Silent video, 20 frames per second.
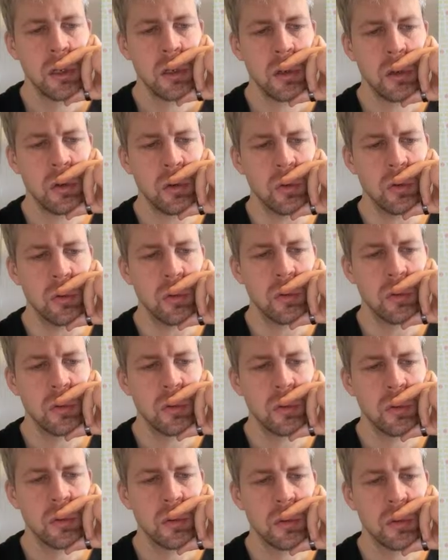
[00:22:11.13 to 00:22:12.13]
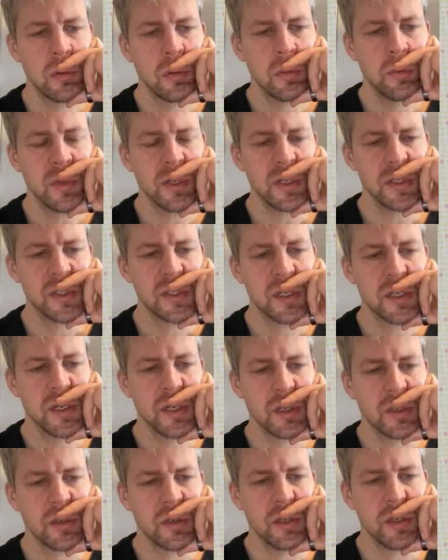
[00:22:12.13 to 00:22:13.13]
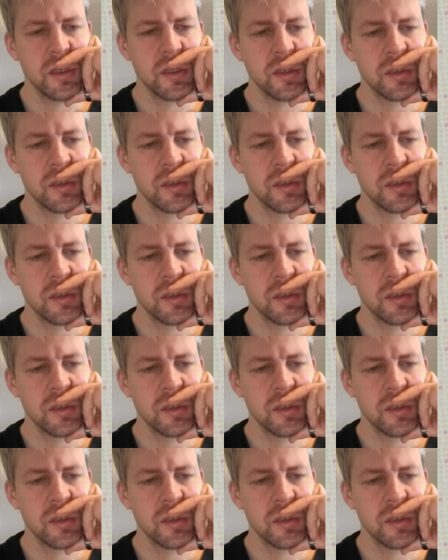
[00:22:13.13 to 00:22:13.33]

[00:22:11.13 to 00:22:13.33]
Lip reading: Oh, but it's correct, right?